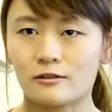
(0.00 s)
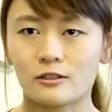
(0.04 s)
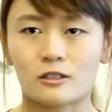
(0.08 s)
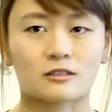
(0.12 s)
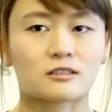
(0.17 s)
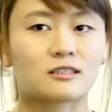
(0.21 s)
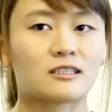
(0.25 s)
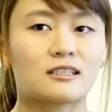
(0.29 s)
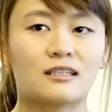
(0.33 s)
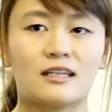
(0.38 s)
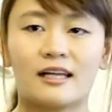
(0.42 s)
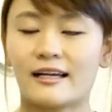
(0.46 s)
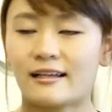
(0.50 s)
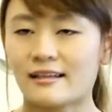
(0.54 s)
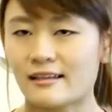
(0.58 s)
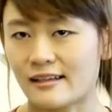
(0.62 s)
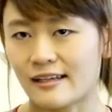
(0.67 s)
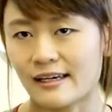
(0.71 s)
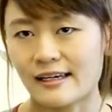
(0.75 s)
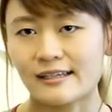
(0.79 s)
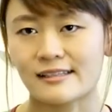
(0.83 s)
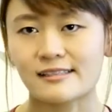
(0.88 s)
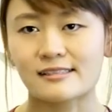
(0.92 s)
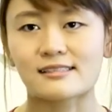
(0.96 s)
Dr. Elaine
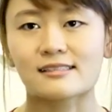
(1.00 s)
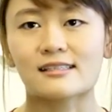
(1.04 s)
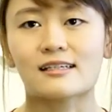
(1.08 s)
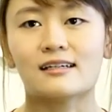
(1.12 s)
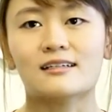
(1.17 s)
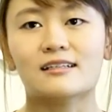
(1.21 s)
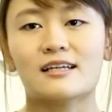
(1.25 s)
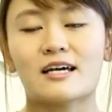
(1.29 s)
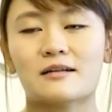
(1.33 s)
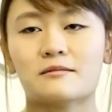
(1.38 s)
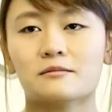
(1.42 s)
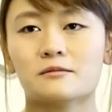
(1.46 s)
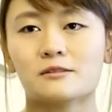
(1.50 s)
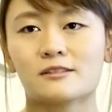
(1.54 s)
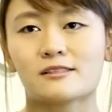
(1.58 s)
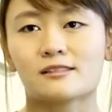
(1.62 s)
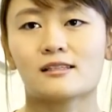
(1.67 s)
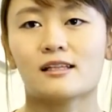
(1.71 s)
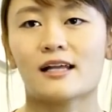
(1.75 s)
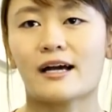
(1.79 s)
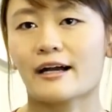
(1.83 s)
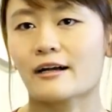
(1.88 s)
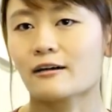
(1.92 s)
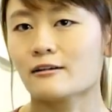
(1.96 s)
thinks the animal
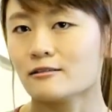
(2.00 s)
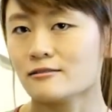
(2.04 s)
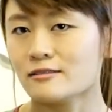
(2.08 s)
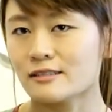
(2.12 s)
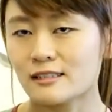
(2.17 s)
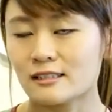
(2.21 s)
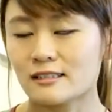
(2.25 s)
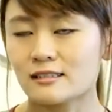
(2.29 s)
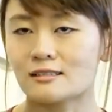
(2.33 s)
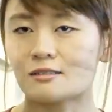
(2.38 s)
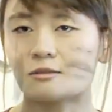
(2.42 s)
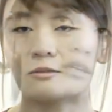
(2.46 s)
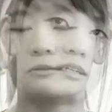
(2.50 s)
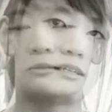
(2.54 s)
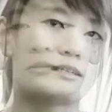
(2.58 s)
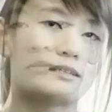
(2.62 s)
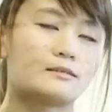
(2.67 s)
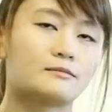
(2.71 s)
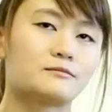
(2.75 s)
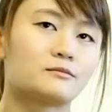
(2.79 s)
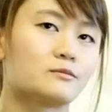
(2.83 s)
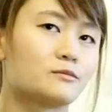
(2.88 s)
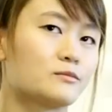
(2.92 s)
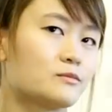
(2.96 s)
is lack of it,
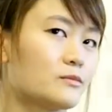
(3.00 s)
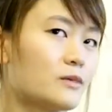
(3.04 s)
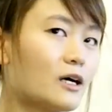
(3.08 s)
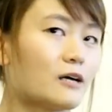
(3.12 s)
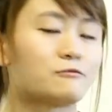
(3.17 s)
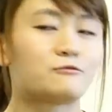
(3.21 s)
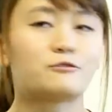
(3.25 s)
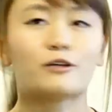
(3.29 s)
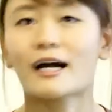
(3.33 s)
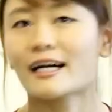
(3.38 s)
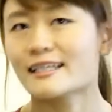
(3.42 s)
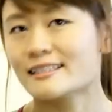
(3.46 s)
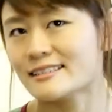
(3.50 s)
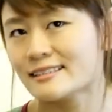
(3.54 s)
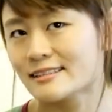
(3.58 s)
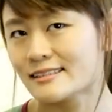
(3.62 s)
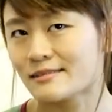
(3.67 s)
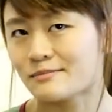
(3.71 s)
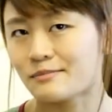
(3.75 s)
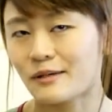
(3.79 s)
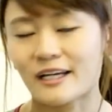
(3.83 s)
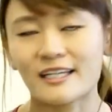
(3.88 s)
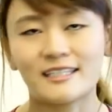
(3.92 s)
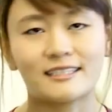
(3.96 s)
or arthritis
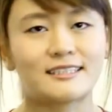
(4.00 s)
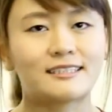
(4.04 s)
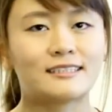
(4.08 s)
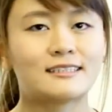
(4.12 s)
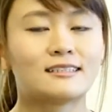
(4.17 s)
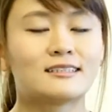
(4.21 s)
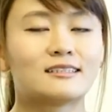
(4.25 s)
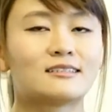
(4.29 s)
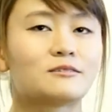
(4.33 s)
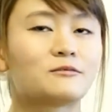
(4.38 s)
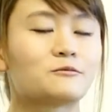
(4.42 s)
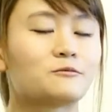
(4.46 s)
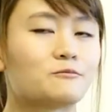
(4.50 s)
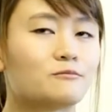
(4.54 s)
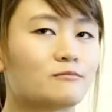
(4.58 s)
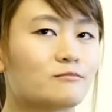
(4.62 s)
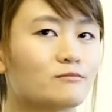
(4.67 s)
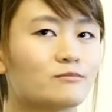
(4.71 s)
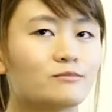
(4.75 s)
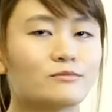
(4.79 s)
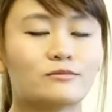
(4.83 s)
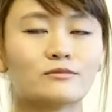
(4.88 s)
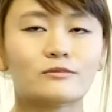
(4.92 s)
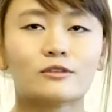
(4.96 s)
patient,
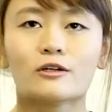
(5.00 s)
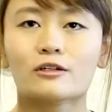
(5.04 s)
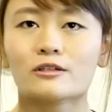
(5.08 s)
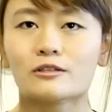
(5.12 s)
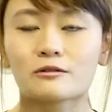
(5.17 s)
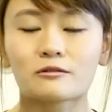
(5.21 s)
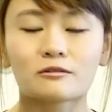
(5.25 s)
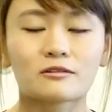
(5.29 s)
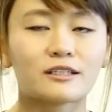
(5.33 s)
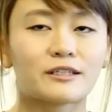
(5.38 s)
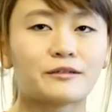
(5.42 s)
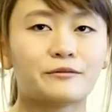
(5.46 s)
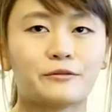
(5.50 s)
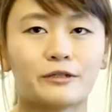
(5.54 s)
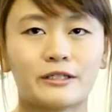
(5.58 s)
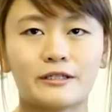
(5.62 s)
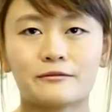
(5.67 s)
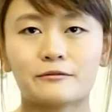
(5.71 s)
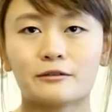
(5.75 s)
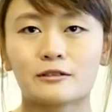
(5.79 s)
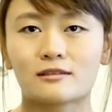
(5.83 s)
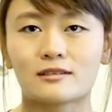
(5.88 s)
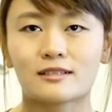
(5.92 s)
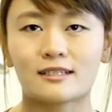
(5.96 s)
not only
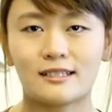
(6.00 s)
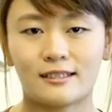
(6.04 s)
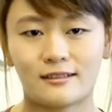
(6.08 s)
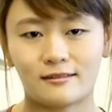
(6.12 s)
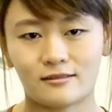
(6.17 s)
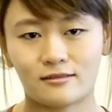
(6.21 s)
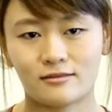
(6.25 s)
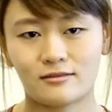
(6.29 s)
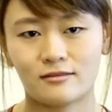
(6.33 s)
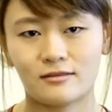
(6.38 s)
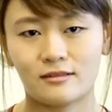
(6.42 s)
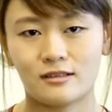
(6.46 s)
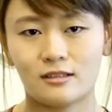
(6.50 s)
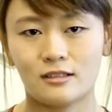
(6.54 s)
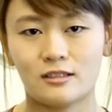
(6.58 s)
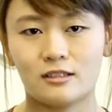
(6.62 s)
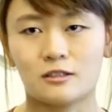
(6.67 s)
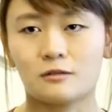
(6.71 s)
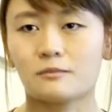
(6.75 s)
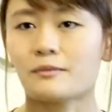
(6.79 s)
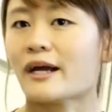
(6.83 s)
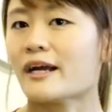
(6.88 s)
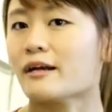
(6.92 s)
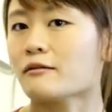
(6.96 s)
we would give,
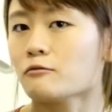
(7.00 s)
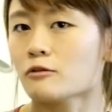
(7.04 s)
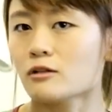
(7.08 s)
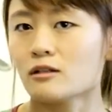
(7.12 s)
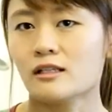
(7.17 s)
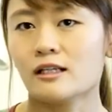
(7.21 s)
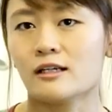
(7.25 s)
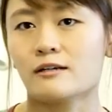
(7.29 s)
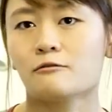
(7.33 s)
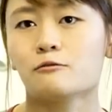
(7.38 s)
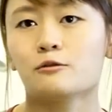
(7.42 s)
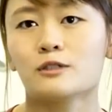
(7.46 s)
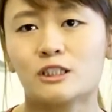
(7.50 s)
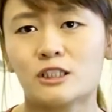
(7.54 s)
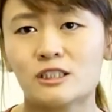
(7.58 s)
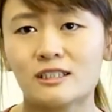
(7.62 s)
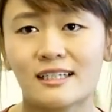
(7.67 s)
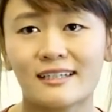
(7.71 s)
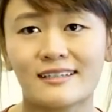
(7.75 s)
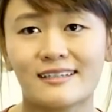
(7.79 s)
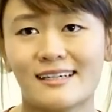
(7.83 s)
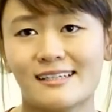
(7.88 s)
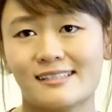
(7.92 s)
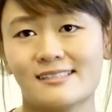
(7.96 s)
you know, pain relief, which
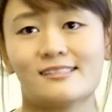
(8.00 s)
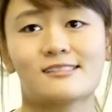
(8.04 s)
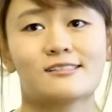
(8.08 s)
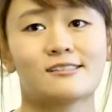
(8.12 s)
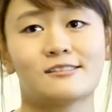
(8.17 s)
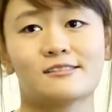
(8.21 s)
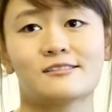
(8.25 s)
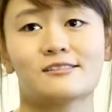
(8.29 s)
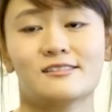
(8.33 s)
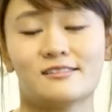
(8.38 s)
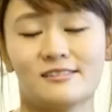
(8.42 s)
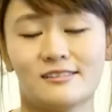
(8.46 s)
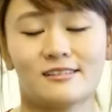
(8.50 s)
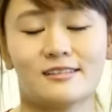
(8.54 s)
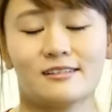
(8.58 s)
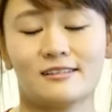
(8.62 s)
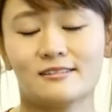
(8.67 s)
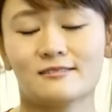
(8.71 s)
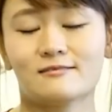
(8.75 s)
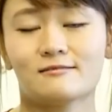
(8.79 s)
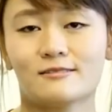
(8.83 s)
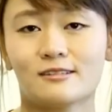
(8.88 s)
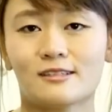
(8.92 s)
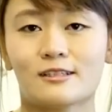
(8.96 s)
they
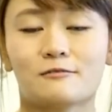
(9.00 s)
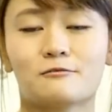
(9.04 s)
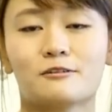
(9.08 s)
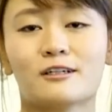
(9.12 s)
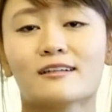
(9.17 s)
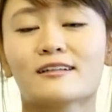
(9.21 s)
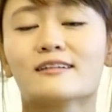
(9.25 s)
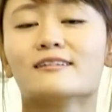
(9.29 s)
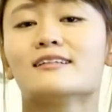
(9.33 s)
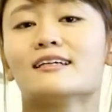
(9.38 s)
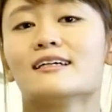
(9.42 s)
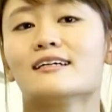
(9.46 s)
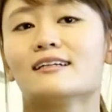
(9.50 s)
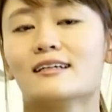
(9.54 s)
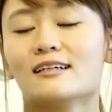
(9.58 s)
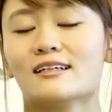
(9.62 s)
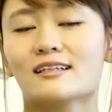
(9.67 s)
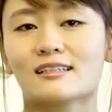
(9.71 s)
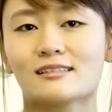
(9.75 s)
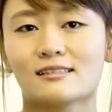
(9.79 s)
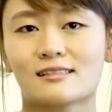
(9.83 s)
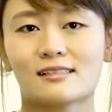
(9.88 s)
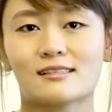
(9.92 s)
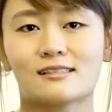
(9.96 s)
necessarily, they really need
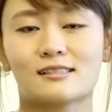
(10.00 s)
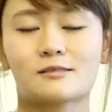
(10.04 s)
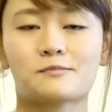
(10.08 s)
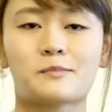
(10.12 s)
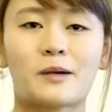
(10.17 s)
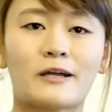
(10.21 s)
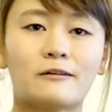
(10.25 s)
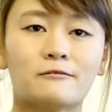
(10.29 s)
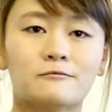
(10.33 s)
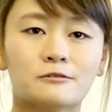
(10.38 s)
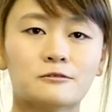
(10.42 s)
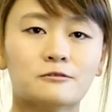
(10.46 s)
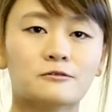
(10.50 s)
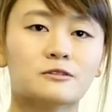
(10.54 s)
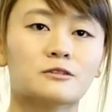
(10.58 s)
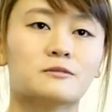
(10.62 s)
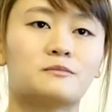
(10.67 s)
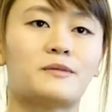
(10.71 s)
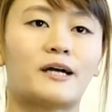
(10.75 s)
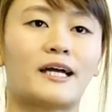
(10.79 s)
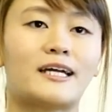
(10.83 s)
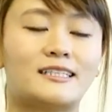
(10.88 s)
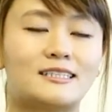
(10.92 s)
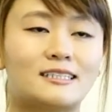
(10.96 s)
it because it's painful for
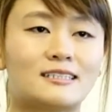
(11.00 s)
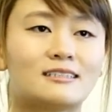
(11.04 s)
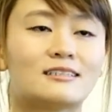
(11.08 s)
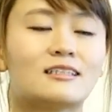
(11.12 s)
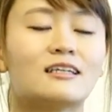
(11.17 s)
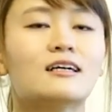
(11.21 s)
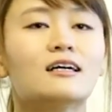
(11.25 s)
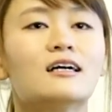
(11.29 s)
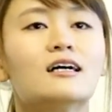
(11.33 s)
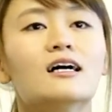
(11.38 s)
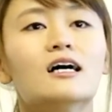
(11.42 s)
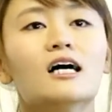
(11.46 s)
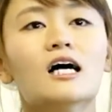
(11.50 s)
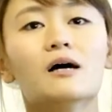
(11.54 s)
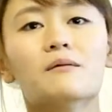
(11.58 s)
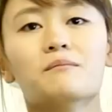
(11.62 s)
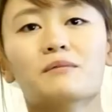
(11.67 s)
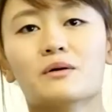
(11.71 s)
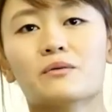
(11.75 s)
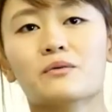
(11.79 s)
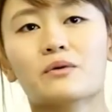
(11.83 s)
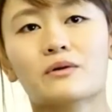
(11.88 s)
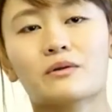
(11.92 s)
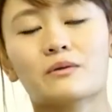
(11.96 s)
the patient,
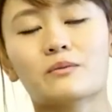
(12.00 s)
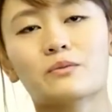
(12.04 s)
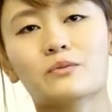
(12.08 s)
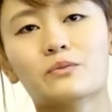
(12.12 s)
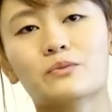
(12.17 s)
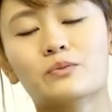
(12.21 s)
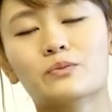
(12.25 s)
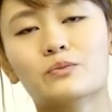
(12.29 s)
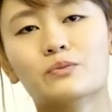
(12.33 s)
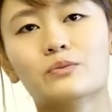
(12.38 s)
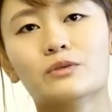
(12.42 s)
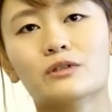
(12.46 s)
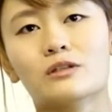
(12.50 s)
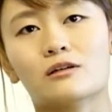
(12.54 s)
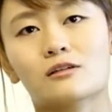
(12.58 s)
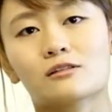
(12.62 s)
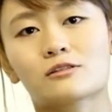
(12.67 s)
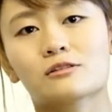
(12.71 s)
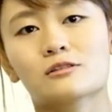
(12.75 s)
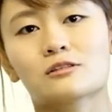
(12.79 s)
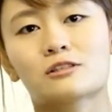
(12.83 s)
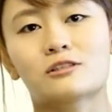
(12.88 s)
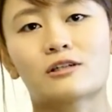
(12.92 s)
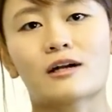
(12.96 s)
but we would
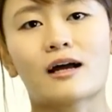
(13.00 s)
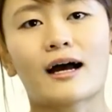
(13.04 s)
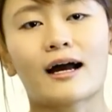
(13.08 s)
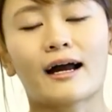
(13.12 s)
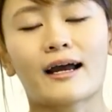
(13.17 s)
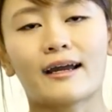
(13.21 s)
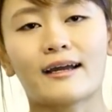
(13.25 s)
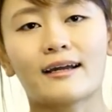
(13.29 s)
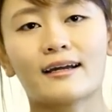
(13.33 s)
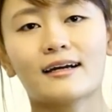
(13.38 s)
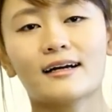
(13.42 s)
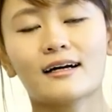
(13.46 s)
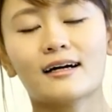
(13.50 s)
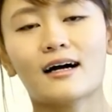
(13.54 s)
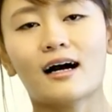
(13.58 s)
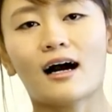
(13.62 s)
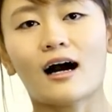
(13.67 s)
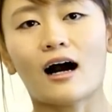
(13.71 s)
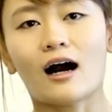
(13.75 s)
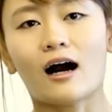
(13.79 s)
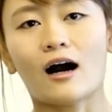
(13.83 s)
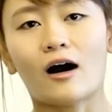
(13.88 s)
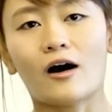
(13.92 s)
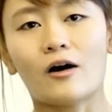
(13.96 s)
also try
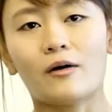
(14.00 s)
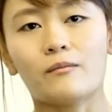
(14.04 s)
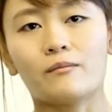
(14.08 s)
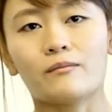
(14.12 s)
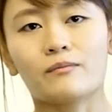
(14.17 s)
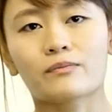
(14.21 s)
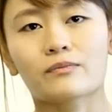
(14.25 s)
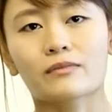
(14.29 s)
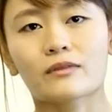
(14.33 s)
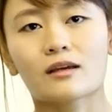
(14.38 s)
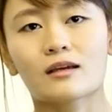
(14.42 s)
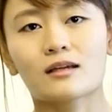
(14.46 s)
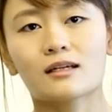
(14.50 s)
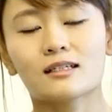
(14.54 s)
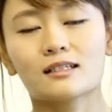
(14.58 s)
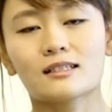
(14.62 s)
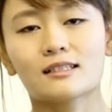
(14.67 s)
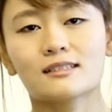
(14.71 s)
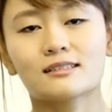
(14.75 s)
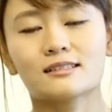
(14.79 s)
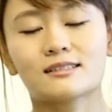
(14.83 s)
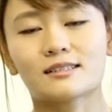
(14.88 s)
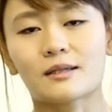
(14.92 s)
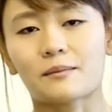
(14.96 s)

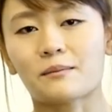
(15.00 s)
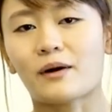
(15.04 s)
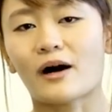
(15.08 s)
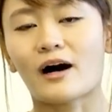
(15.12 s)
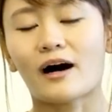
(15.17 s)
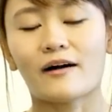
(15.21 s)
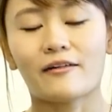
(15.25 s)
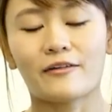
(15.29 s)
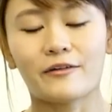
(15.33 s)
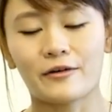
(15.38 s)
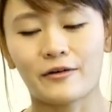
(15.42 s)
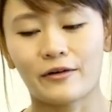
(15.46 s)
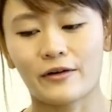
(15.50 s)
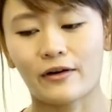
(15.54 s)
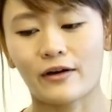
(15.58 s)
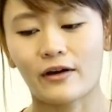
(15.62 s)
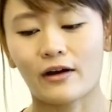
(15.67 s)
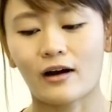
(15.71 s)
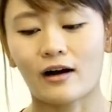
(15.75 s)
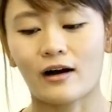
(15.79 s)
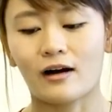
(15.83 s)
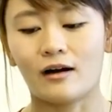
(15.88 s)
some other